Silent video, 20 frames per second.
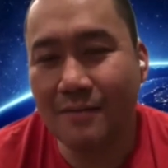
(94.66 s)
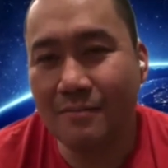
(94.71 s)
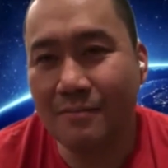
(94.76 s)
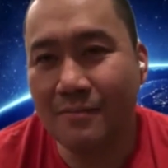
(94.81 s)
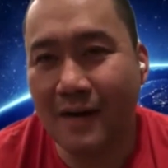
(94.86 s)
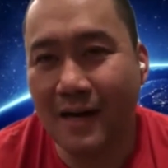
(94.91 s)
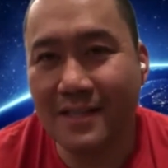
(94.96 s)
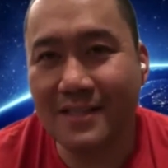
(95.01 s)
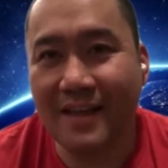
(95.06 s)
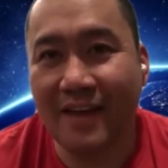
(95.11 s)
as
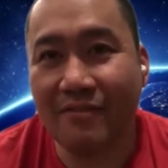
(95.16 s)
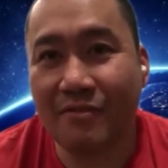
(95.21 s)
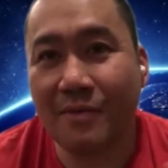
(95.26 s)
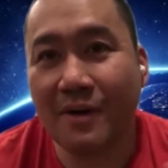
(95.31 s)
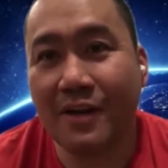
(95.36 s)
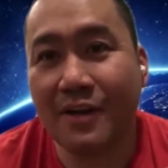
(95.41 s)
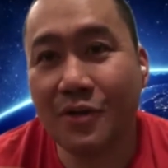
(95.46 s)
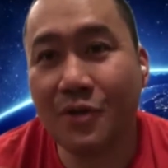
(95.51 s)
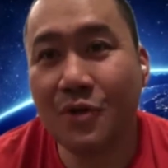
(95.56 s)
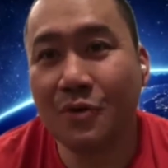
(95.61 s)
everybody
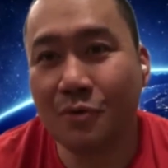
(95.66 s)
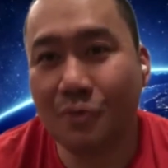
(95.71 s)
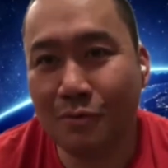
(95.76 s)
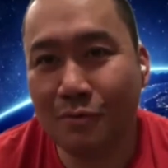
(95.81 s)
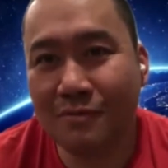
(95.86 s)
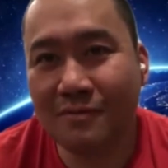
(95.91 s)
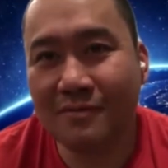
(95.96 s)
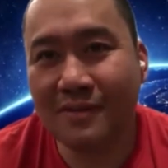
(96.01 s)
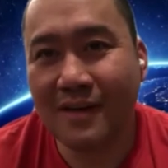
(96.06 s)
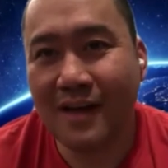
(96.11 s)
knew,
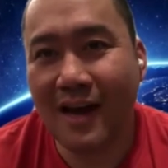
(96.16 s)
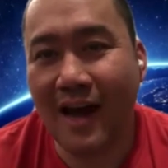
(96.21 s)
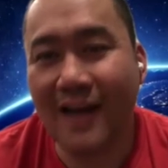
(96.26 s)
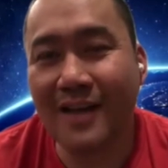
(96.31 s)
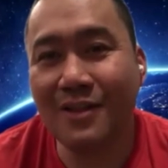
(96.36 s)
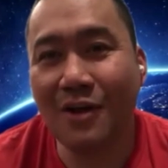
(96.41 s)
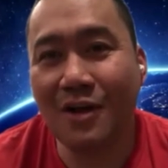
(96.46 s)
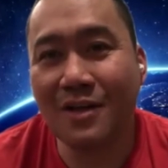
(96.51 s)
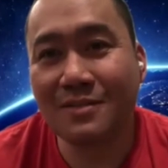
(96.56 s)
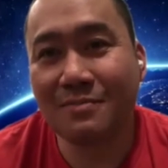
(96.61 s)
I lost
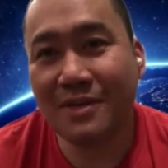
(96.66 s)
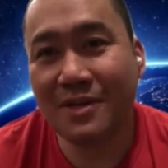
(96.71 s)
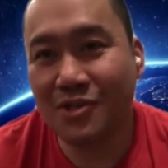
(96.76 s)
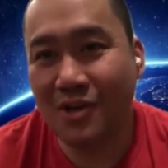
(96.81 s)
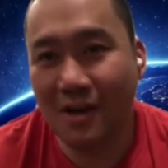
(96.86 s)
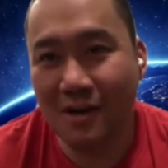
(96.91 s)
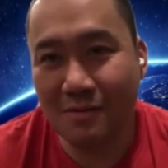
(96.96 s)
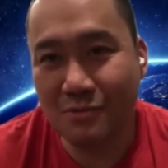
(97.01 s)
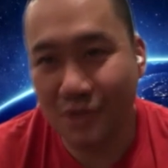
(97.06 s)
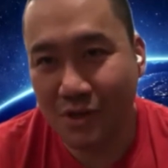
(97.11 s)
my job
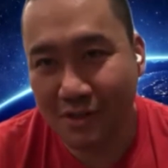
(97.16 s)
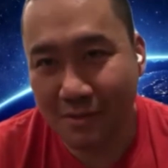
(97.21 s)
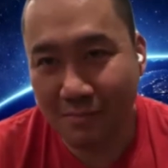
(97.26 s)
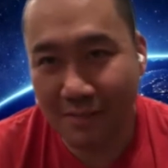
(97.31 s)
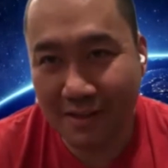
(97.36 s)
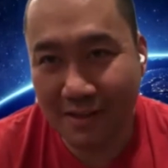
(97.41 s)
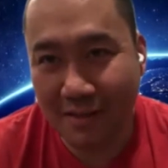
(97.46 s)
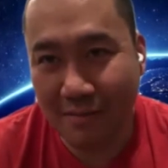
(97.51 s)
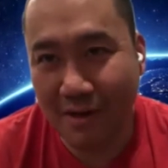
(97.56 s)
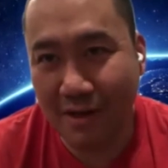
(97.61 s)
during the pandemic.
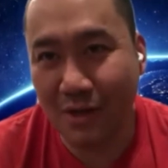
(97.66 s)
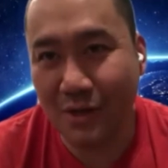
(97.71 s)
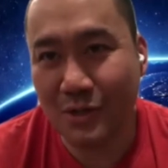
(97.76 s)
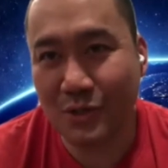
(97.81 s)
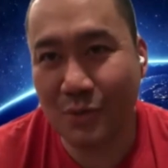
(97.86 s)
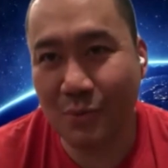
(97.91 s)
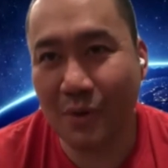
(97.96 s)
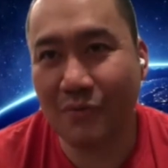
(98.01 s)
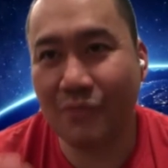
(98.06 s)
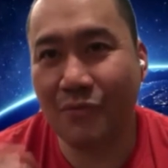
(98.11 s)
I used to work
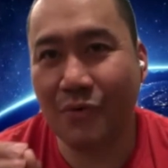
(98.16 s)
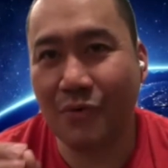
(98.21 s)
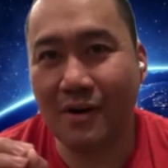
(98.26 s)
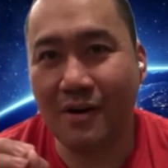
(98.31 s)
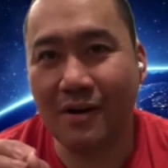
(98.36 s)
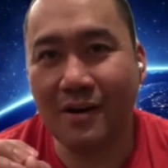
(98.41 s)
for